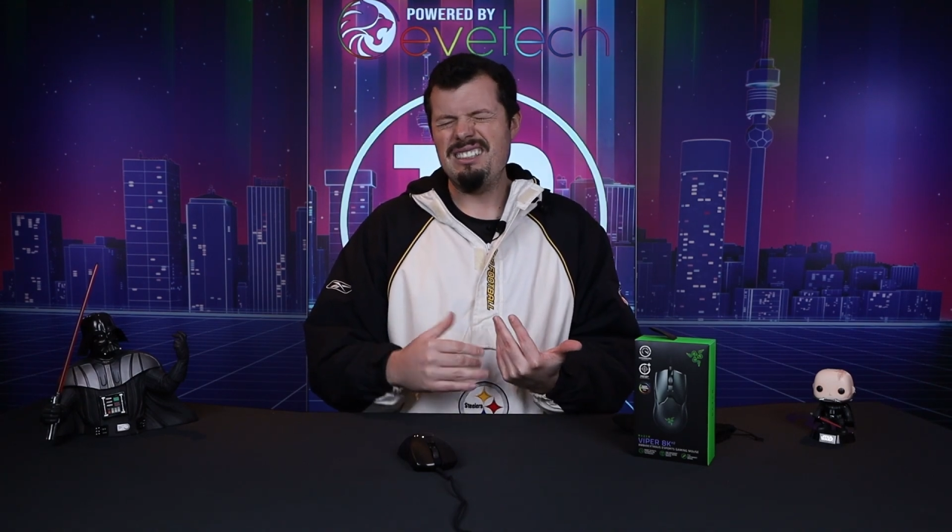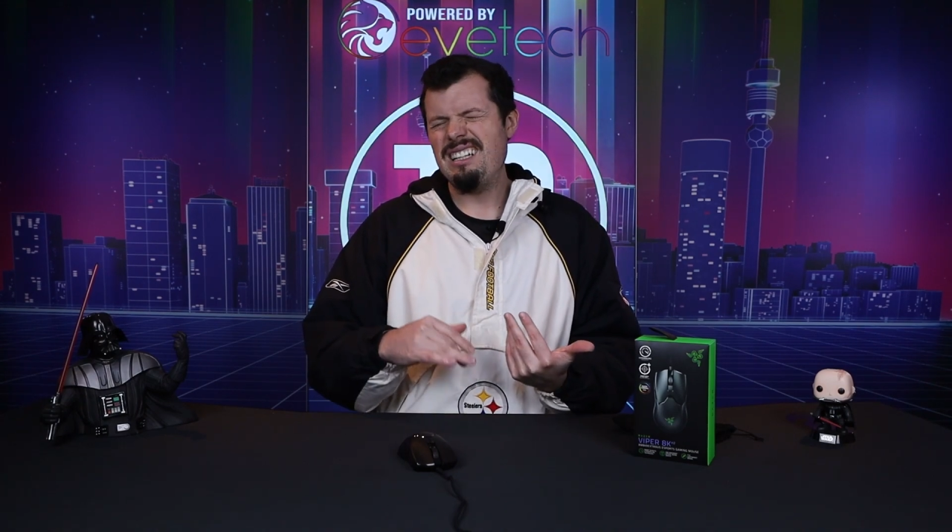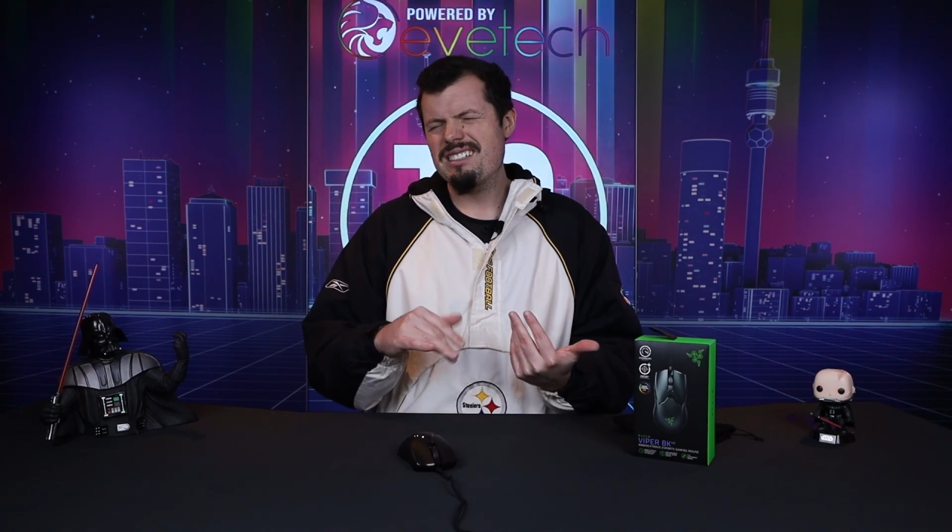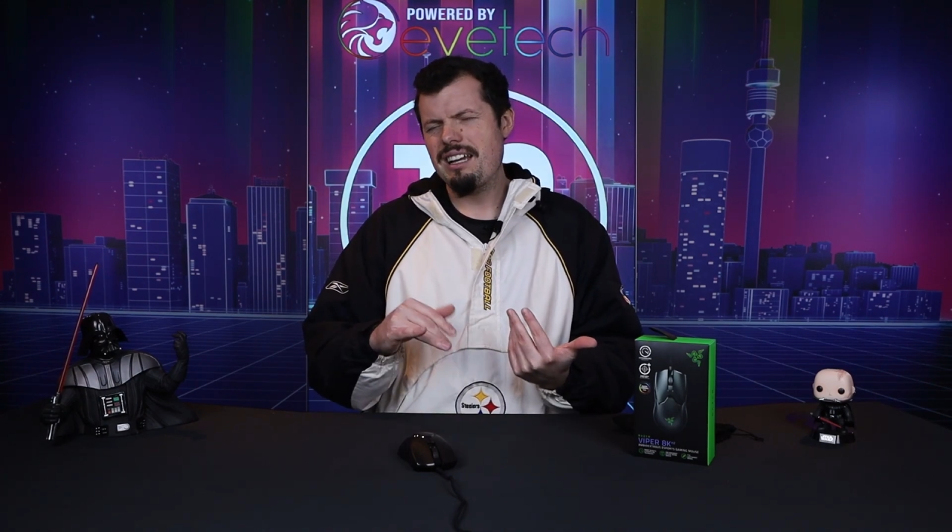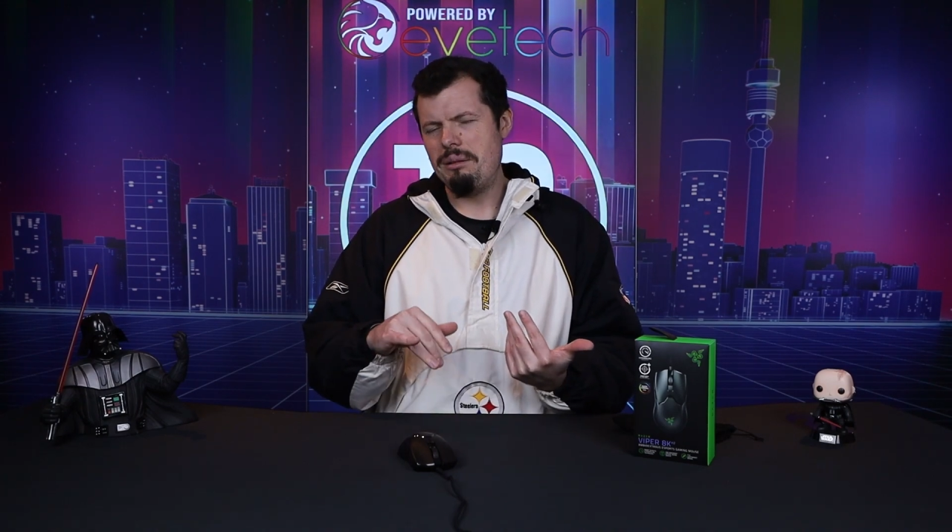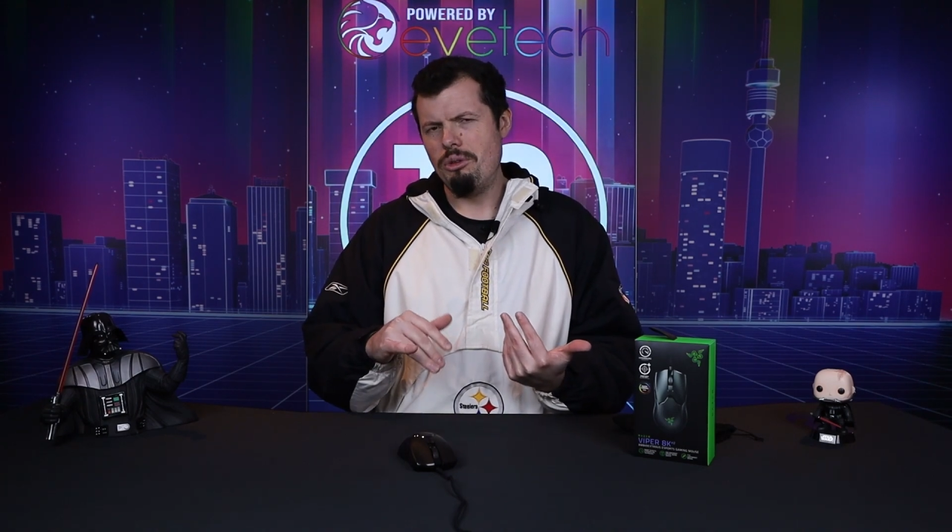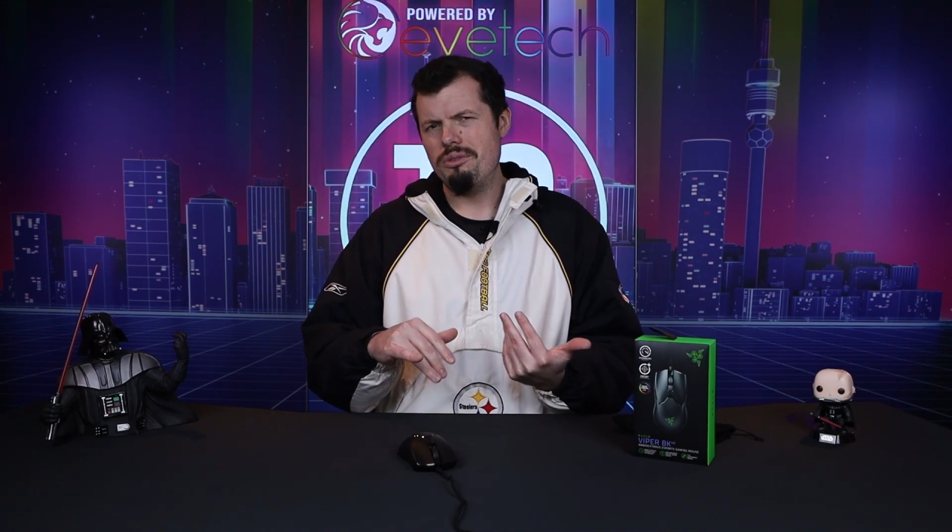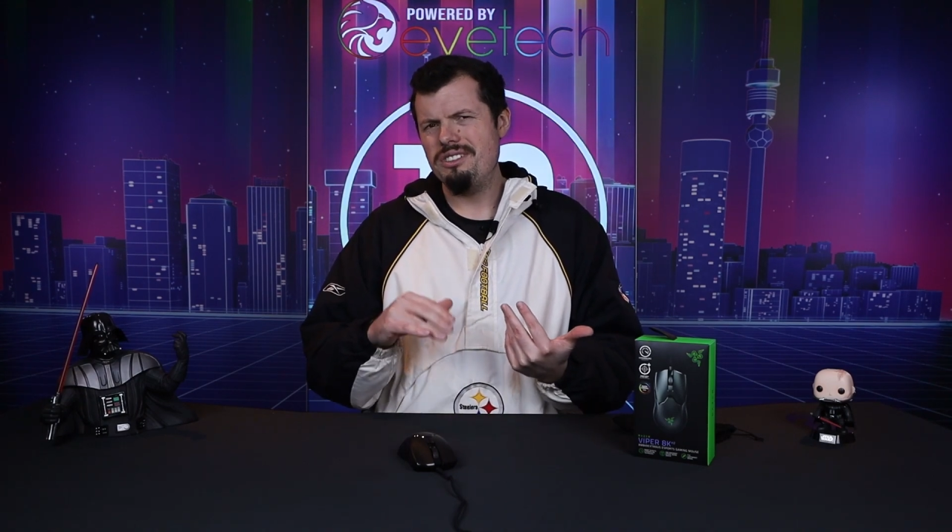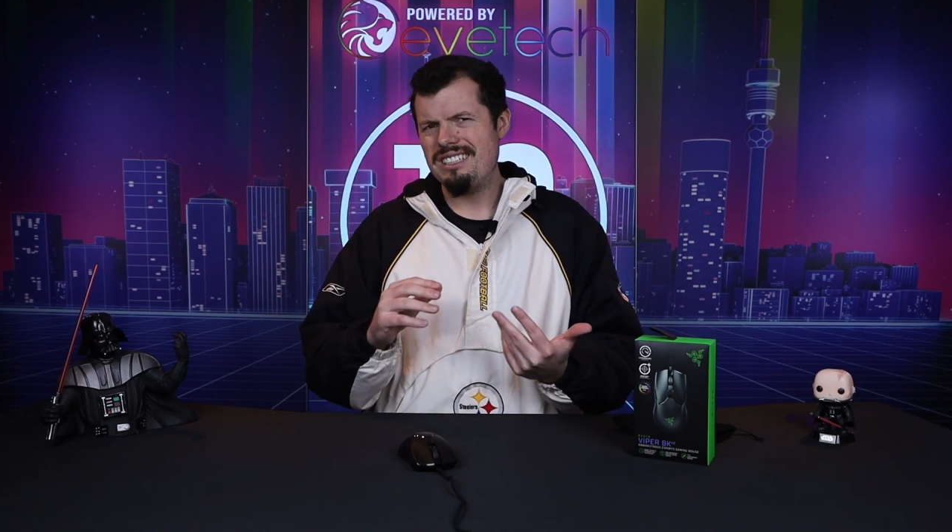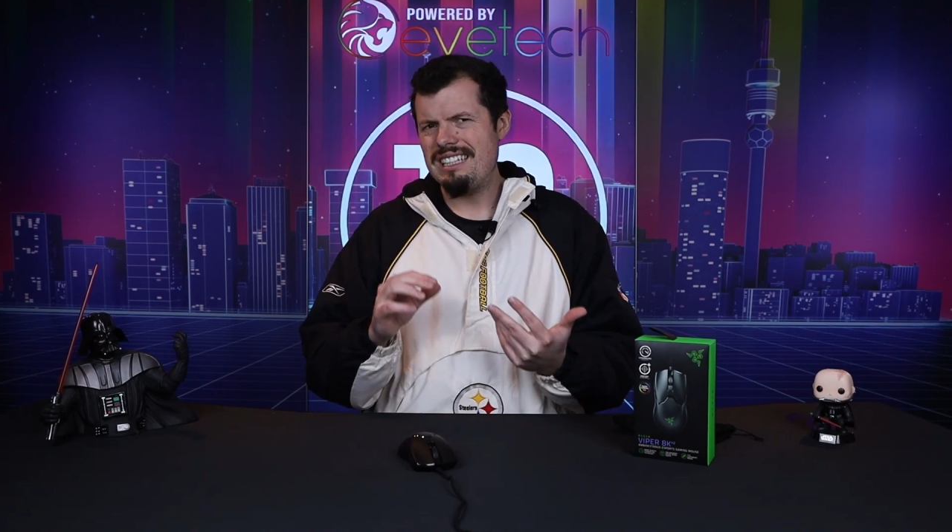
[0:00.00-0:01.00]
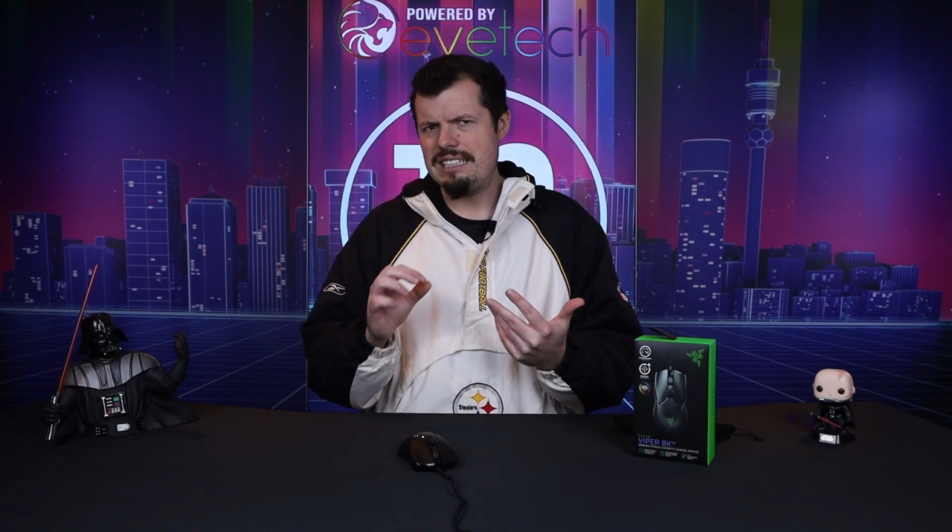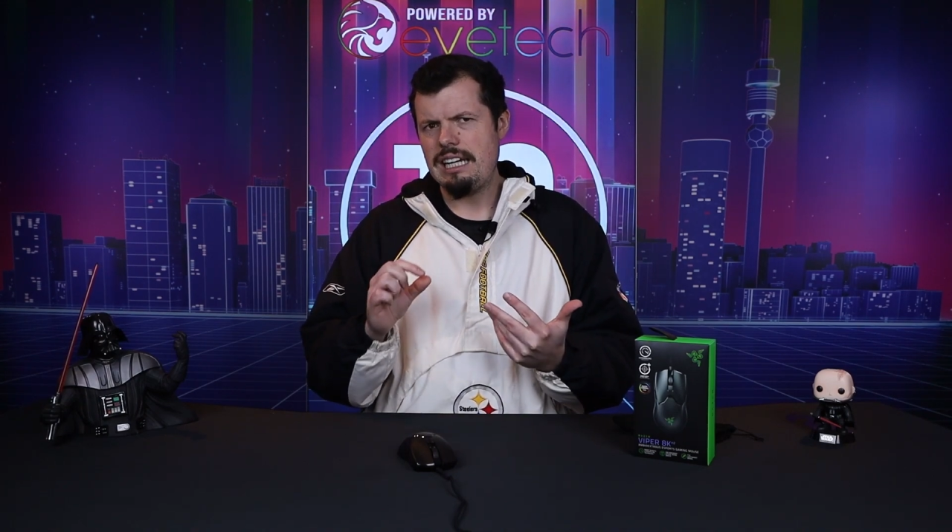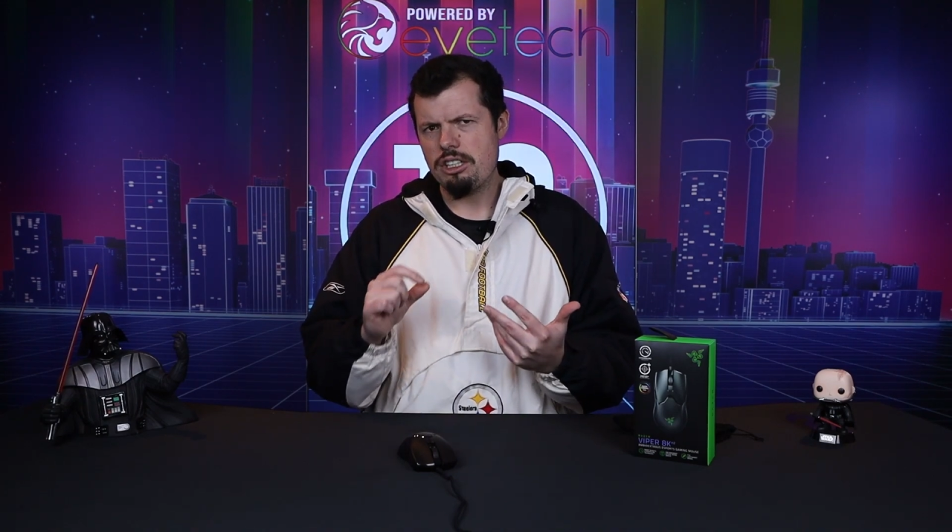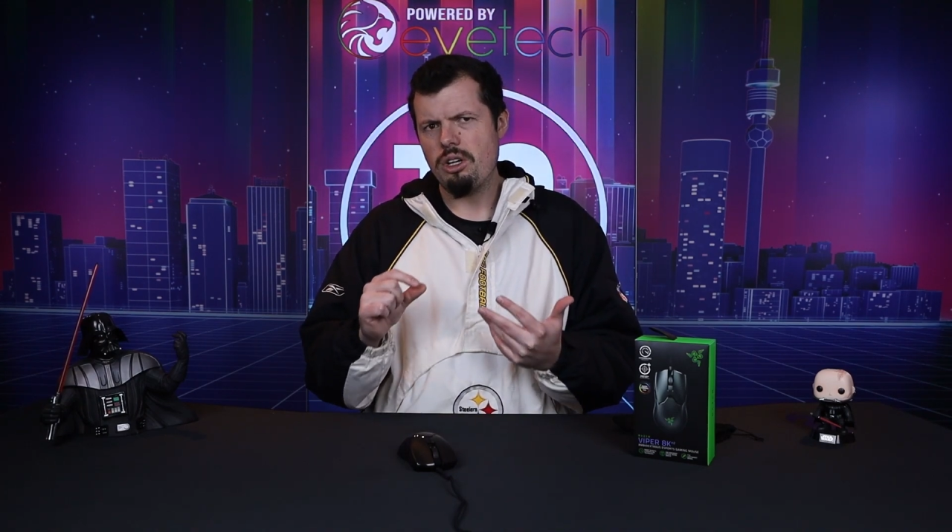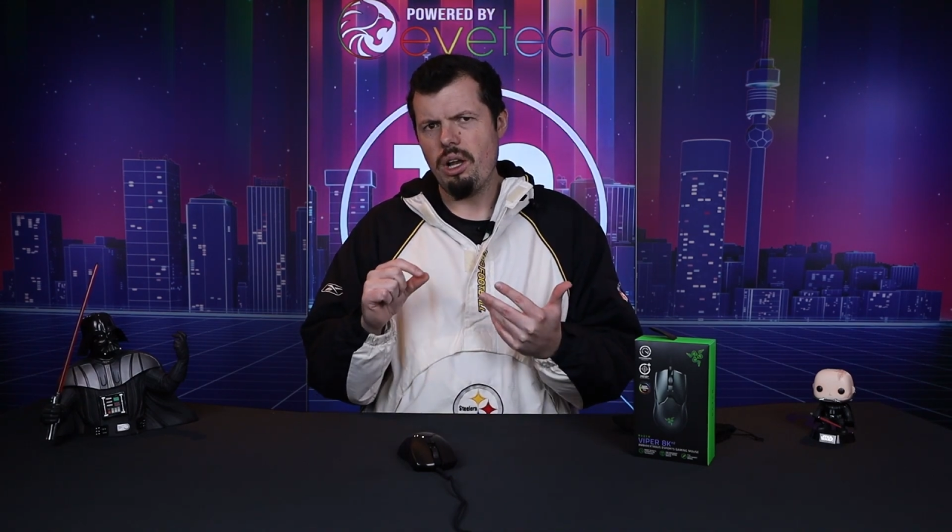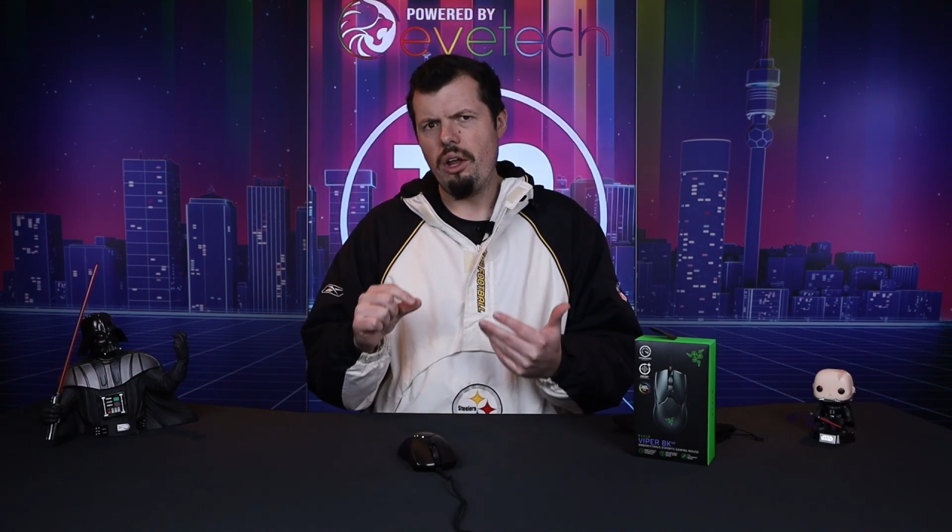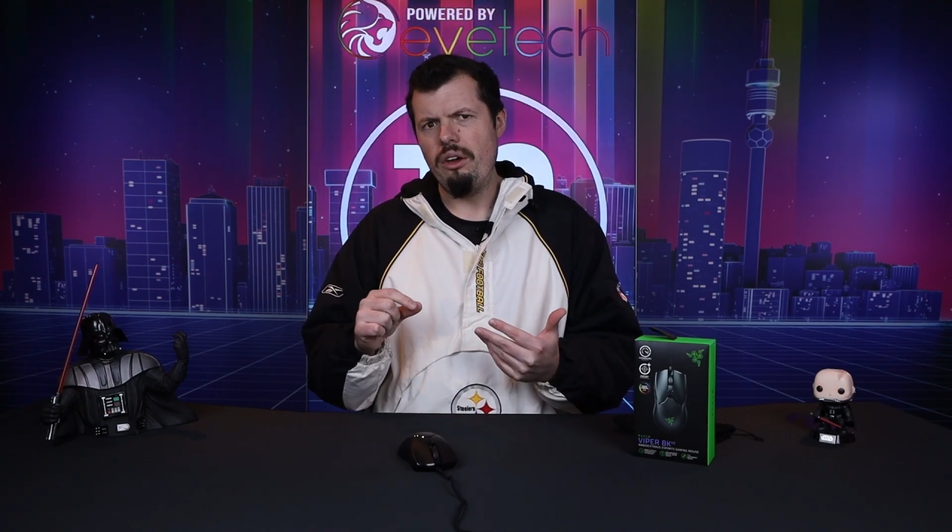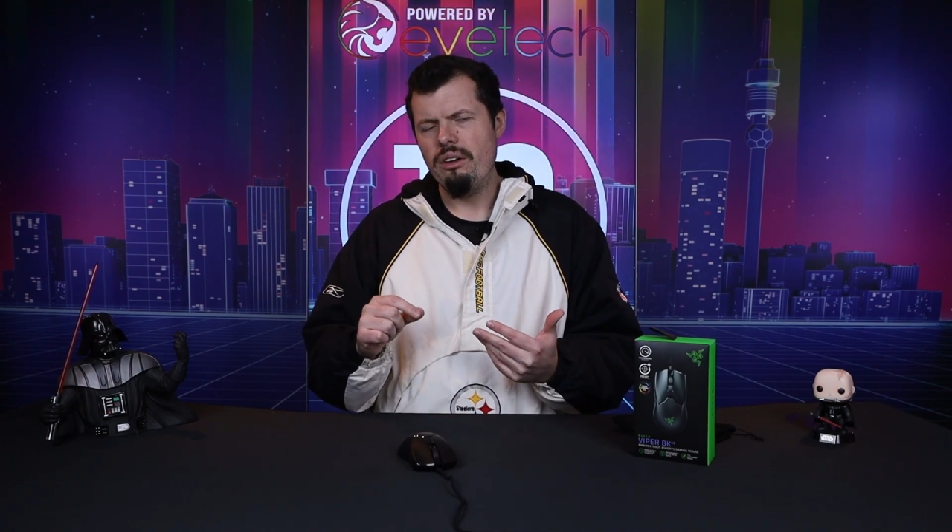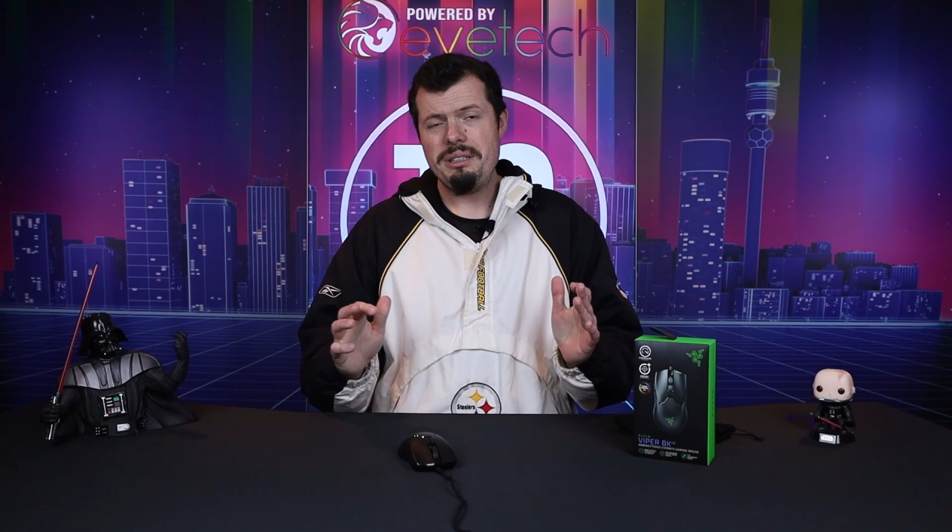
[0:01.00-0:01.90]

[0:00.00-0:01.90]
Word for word: It does come off just a touch hollow.